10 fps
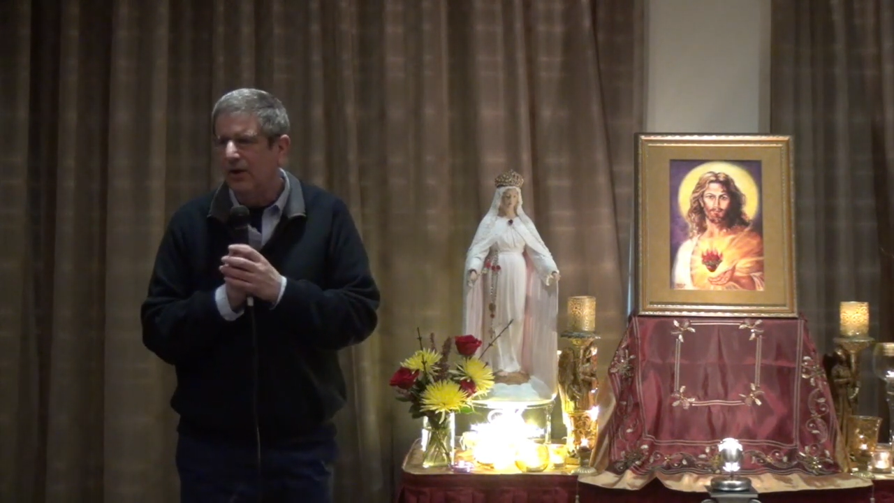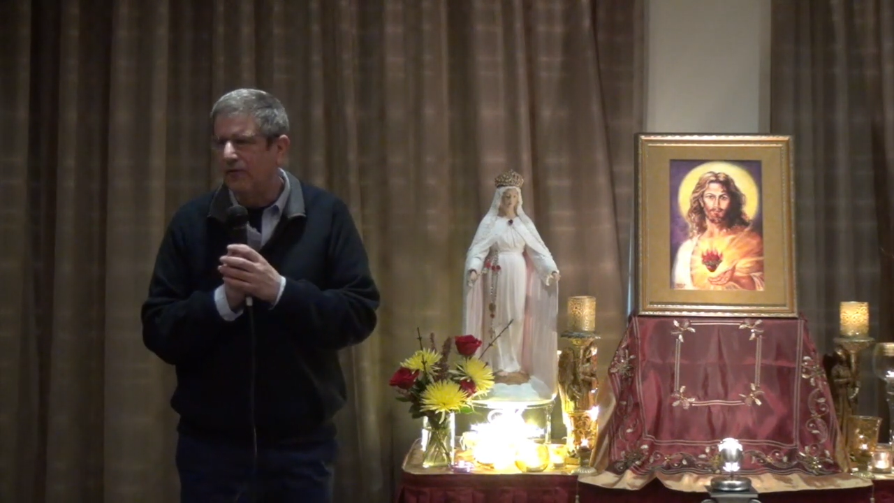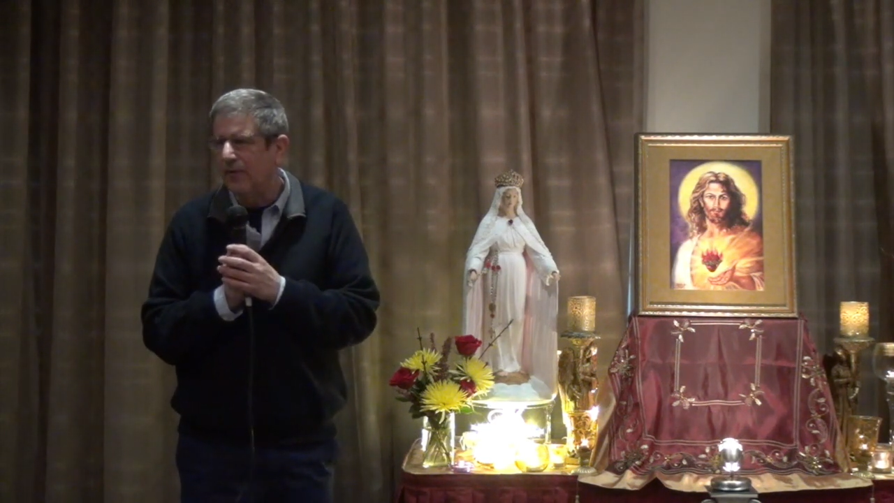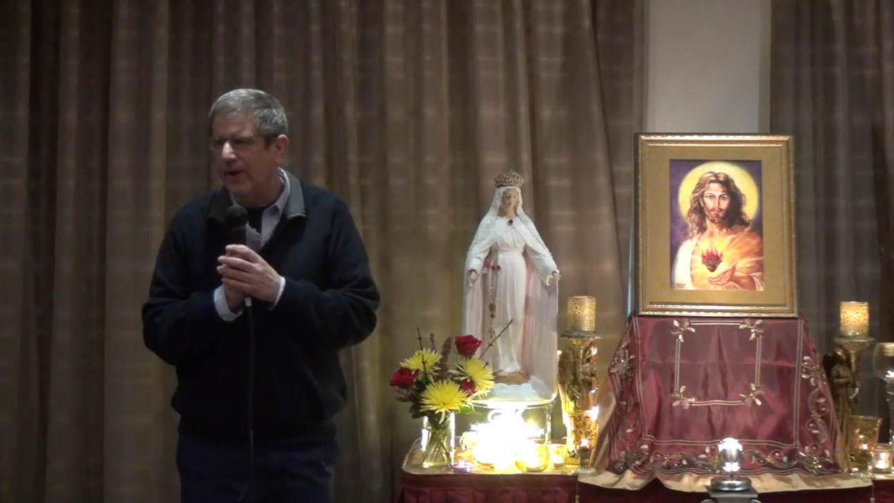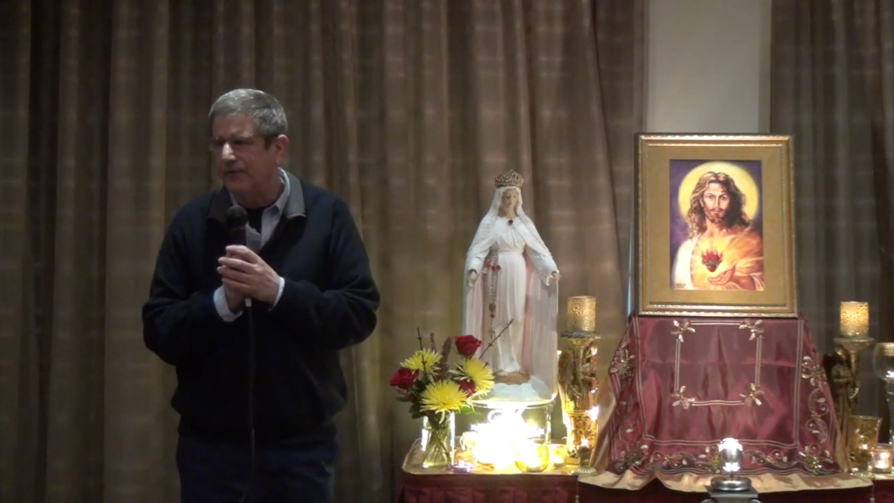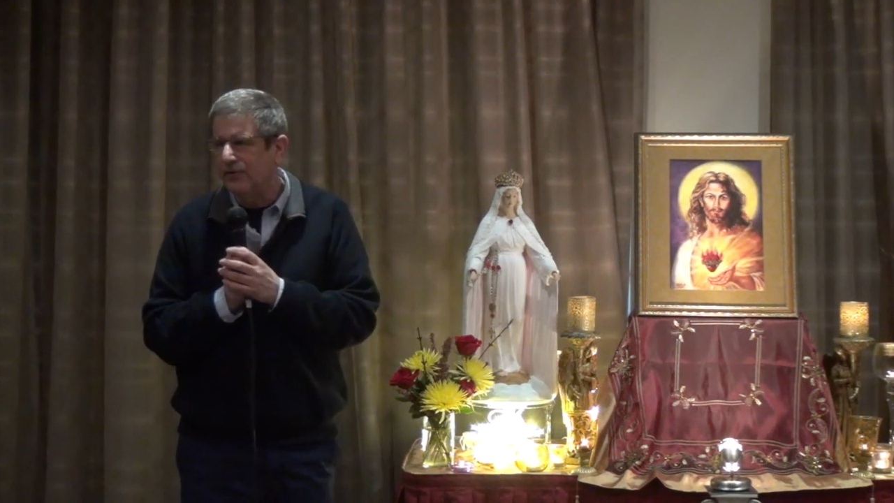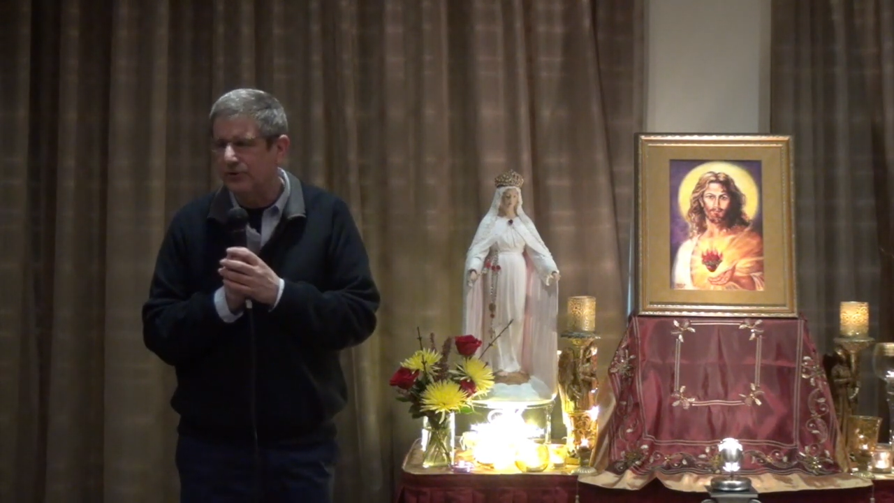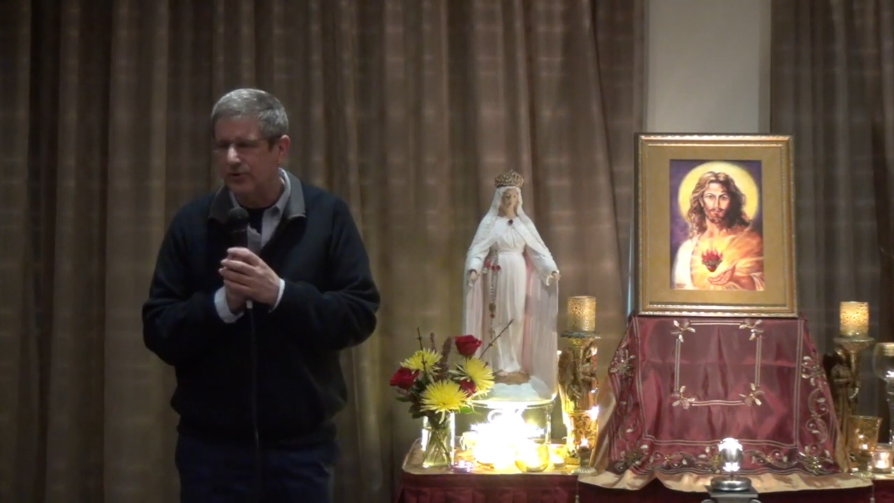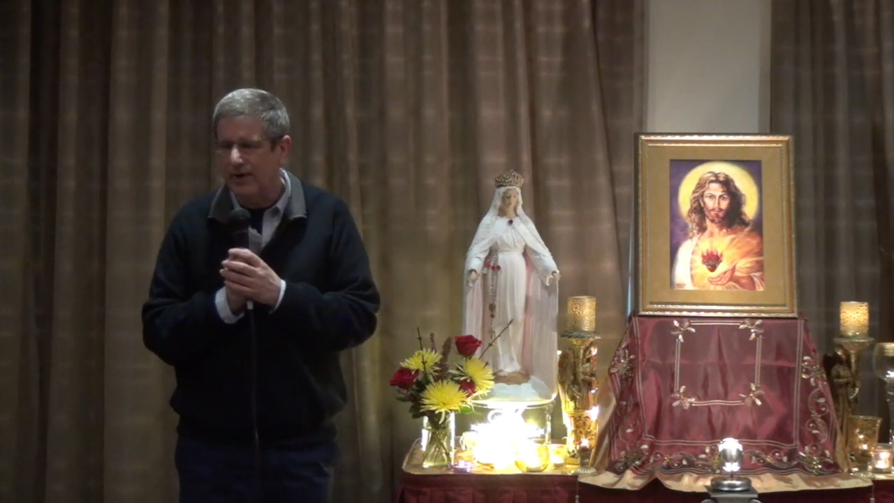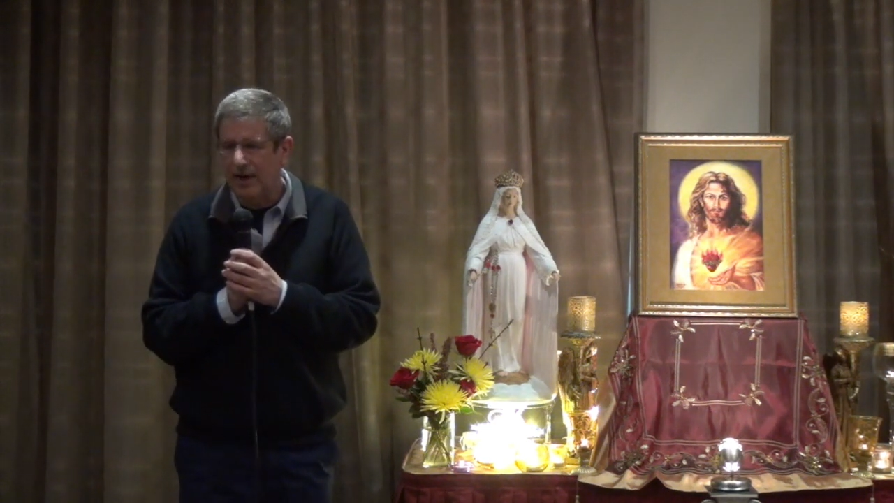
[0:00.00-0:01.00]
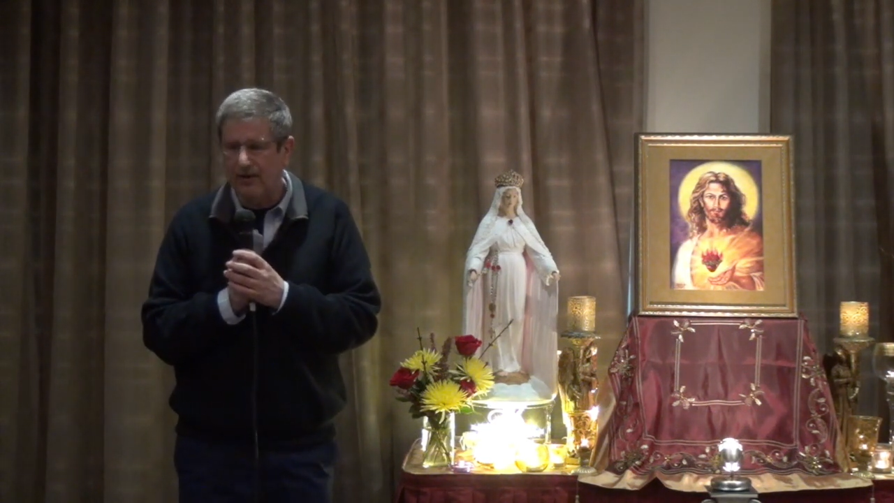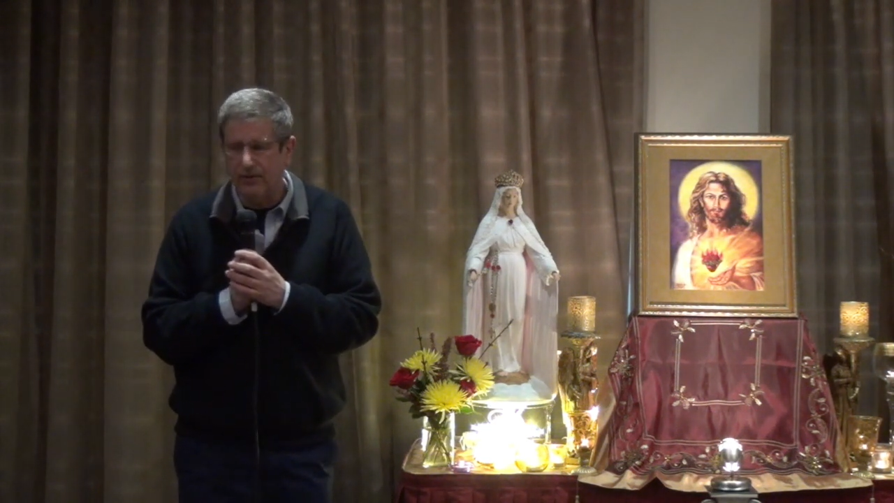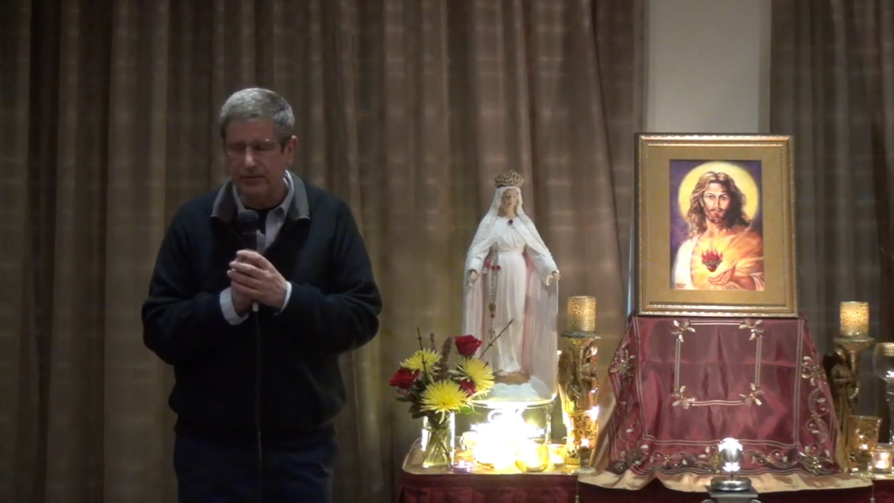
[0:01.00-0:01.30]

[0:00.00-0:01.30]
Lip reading: over my future and how I